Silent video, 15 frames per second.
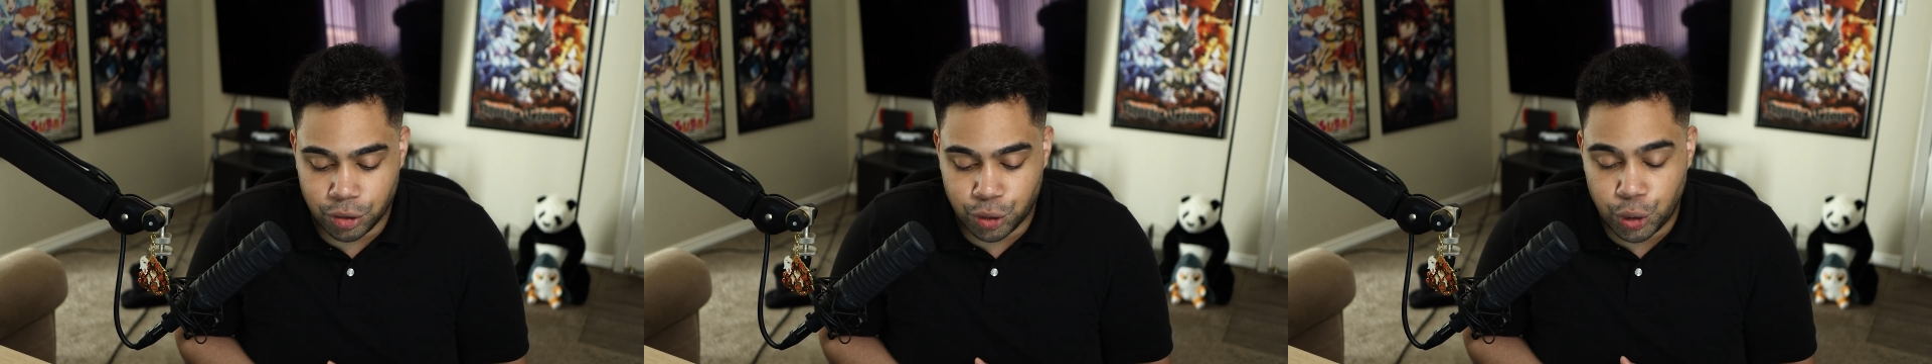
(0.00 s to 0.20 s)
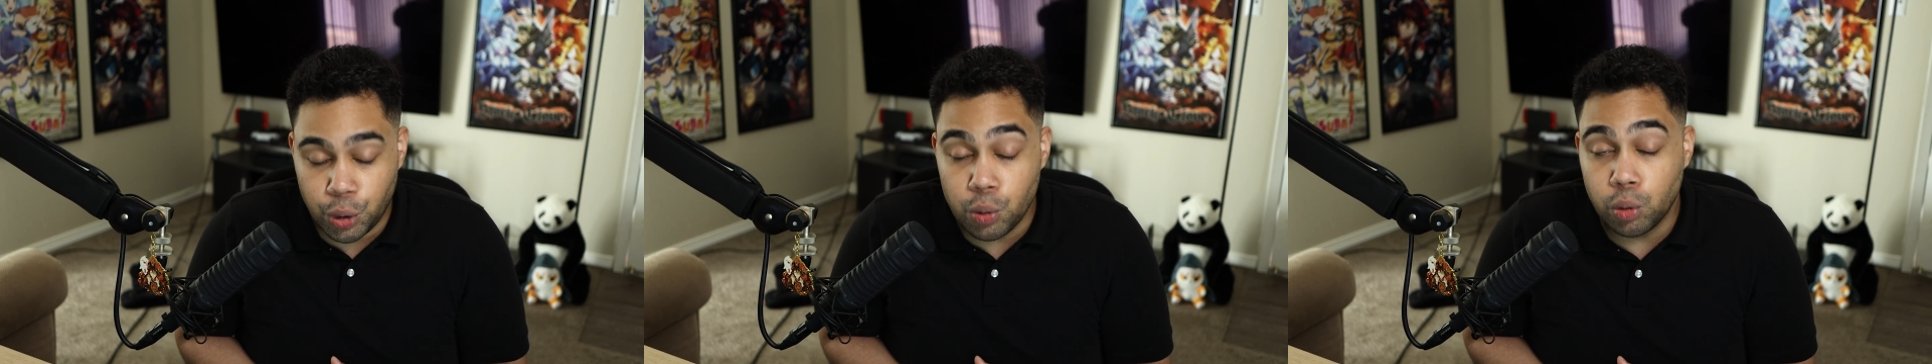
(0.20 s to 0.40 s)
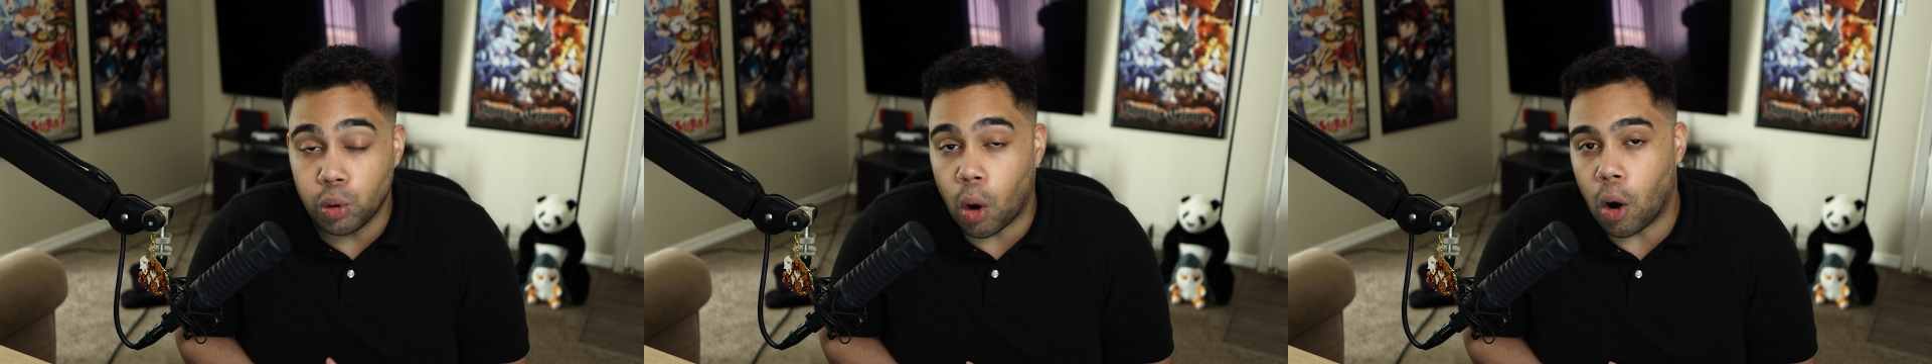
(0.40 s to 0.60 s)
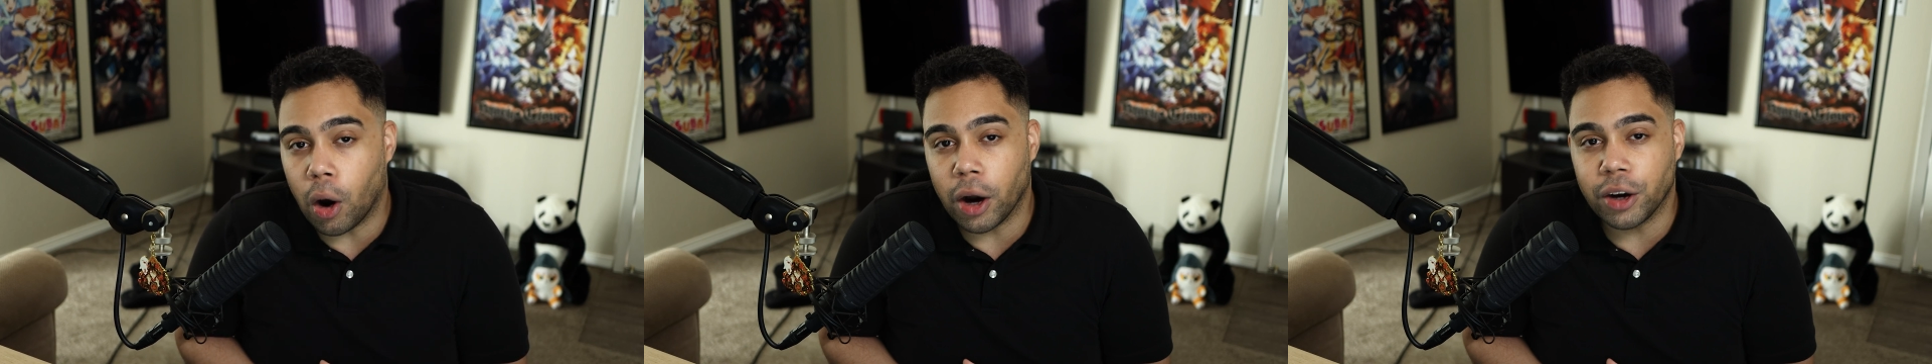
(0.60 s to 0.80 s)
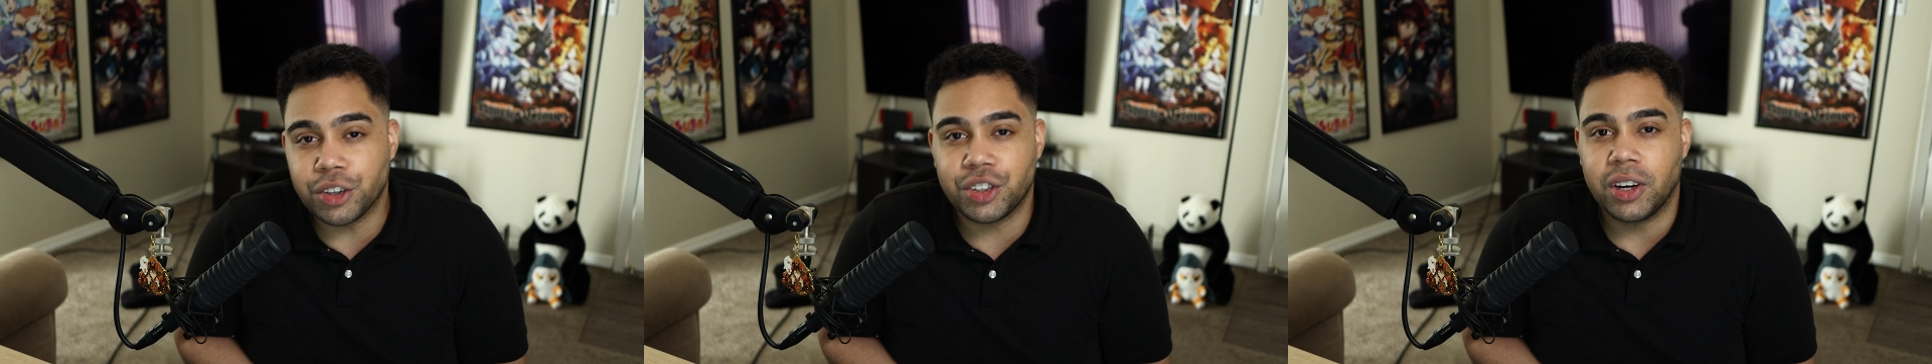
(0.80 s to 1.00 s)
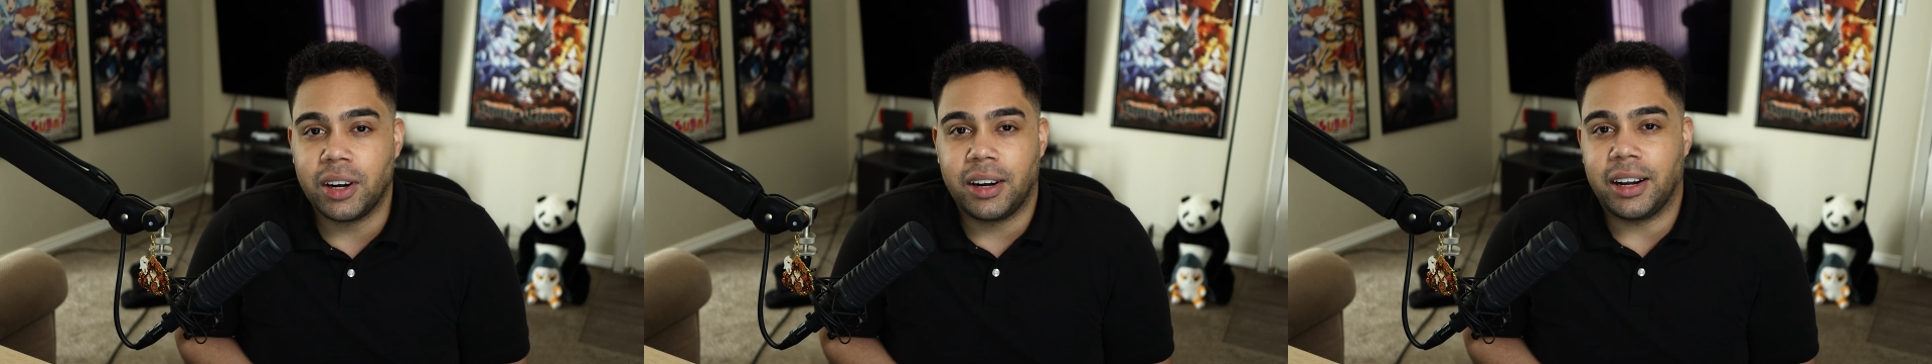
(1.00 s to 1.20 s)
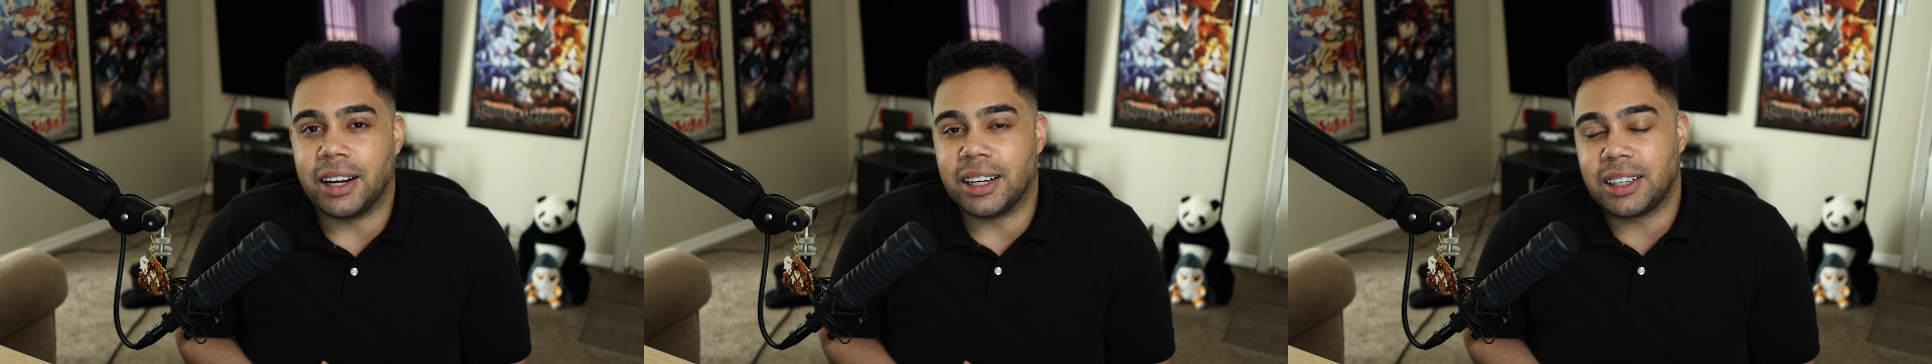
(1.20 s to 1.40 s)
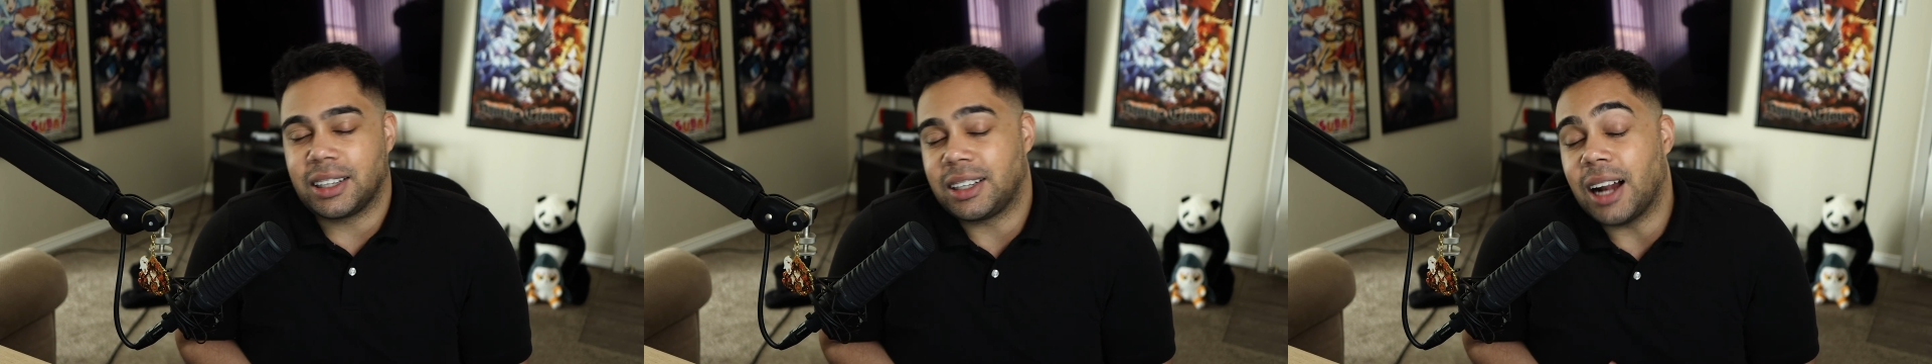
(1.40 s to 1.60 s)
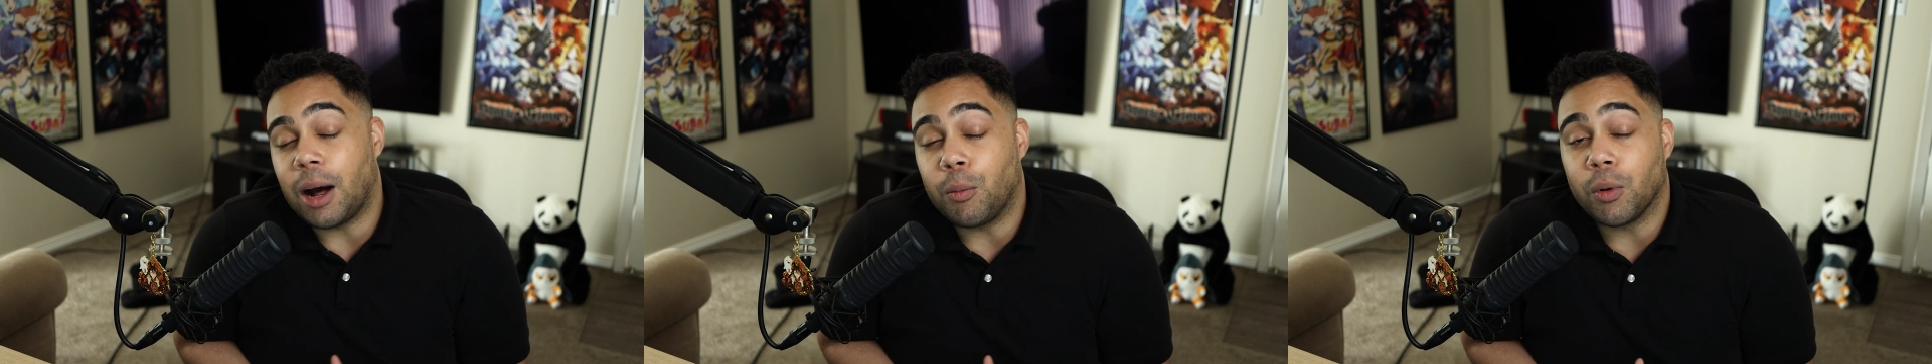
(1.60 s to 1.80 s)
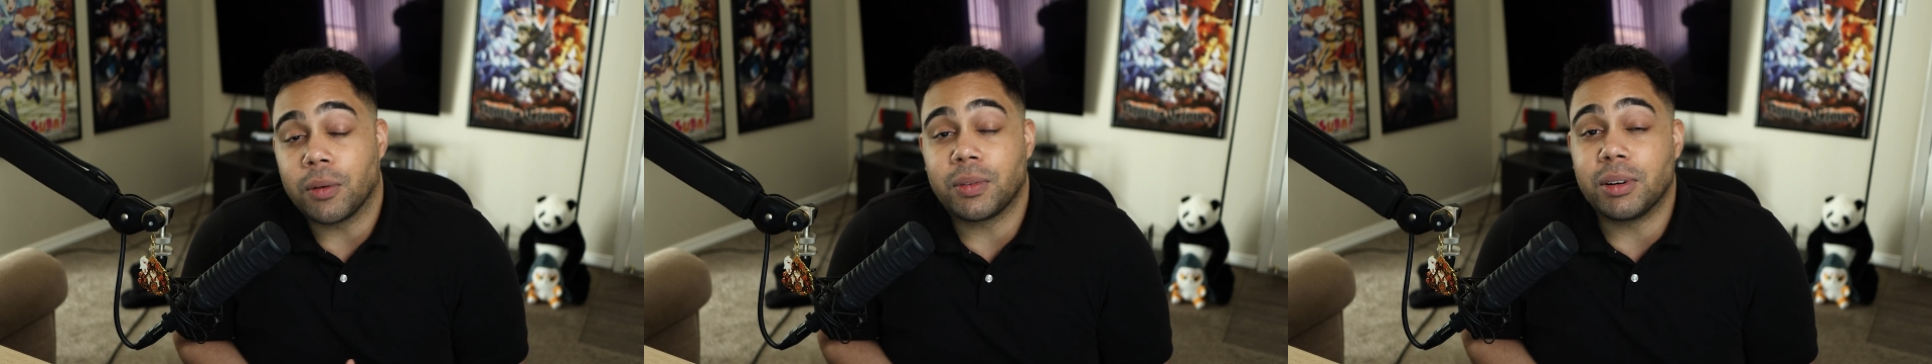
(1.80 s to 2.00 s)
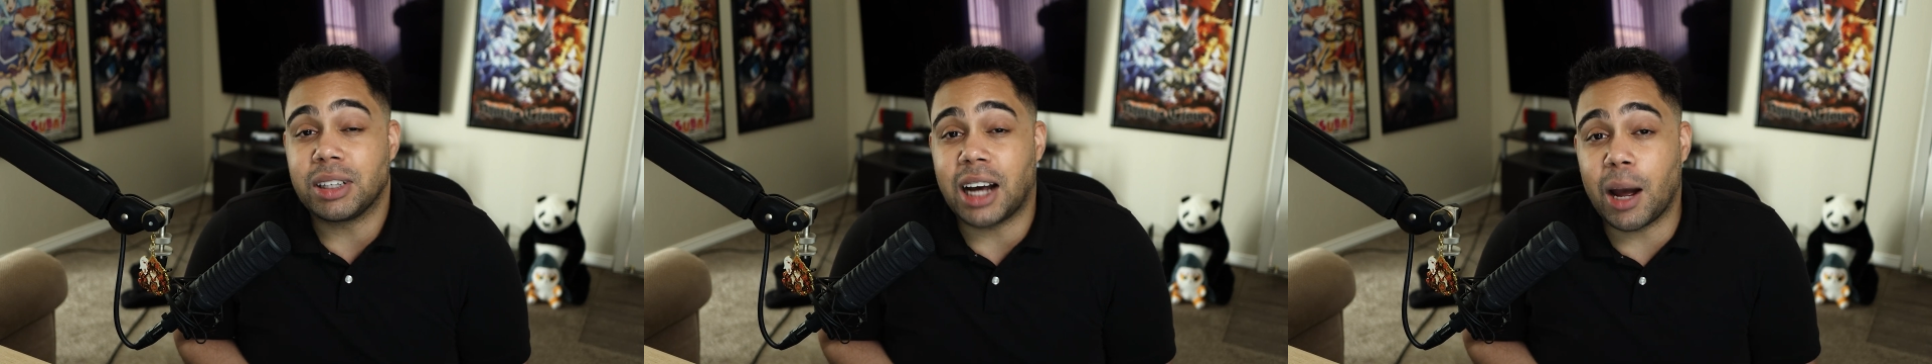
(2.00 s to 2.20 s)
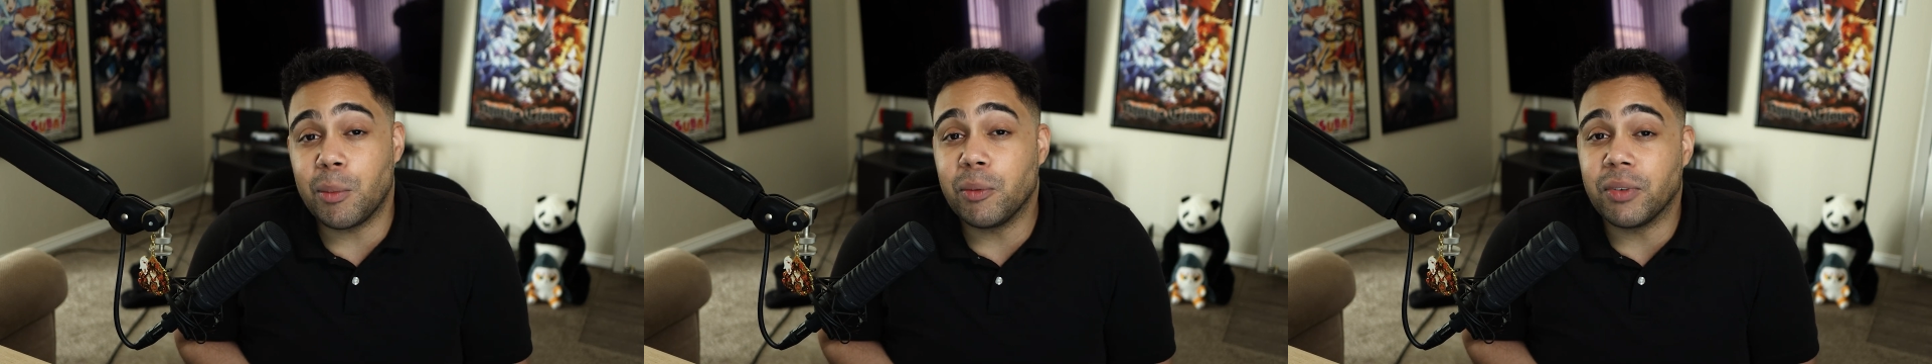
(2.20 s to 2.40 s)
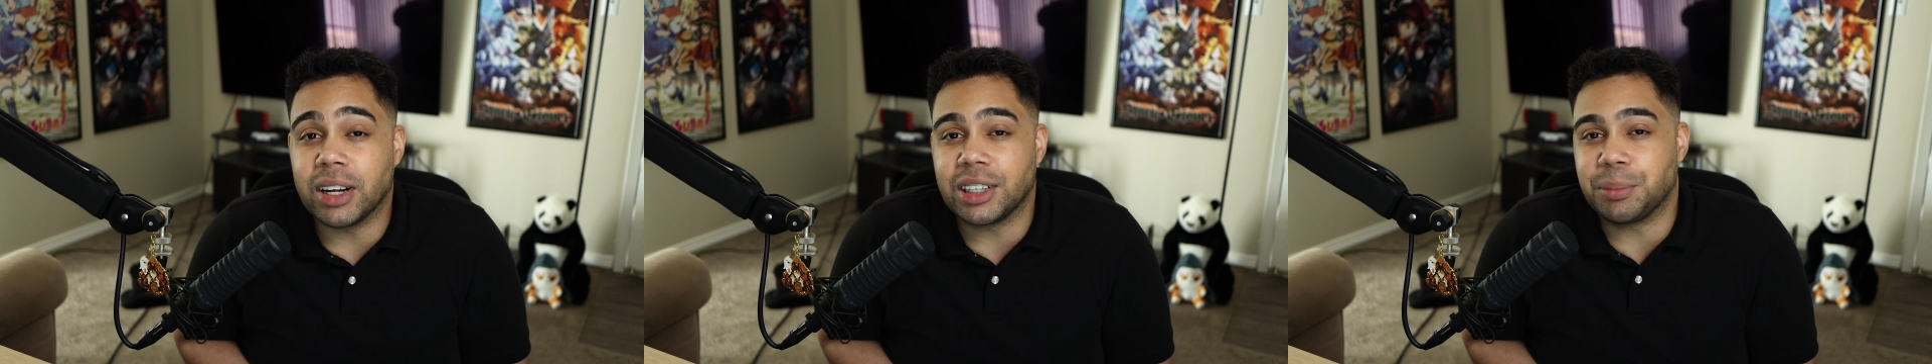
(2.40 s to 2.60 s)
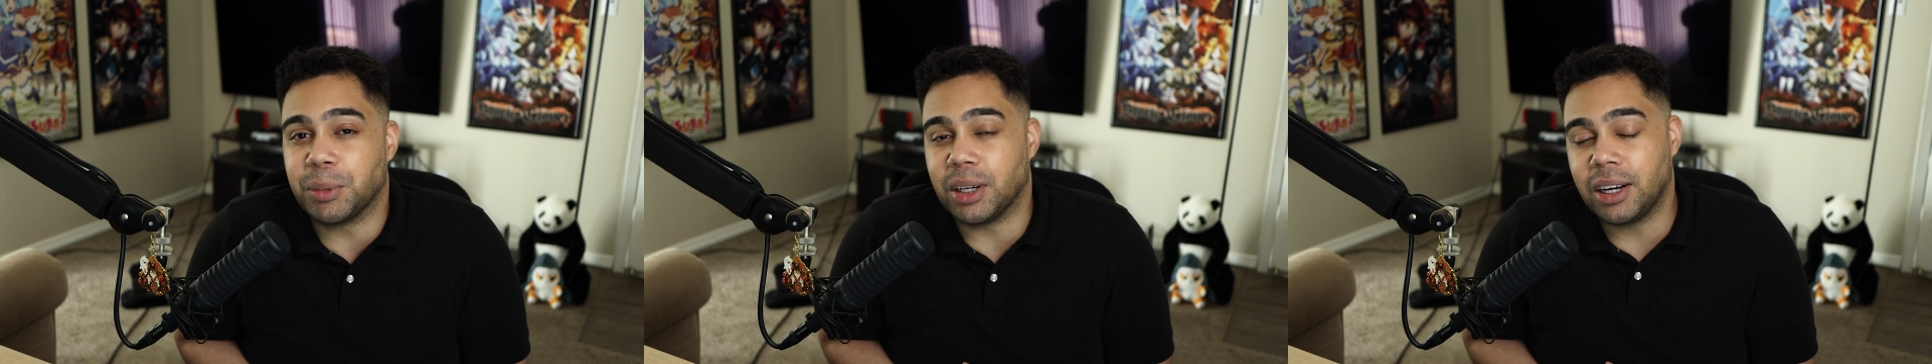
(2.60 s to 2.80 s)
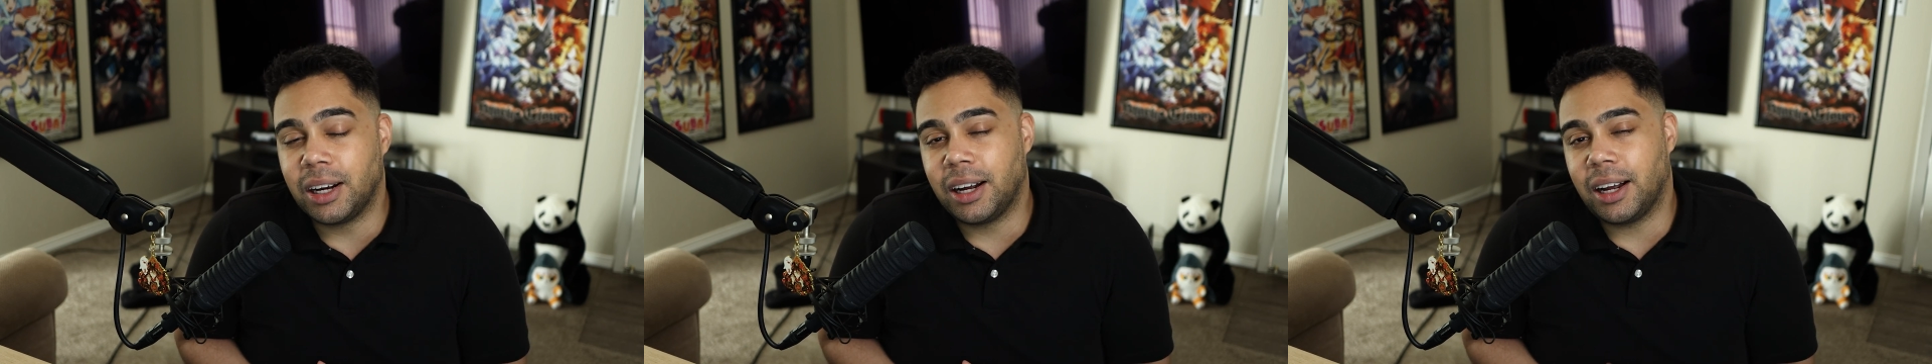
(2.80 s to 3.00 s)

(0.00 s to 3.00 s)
too large and it's not worth the time investment.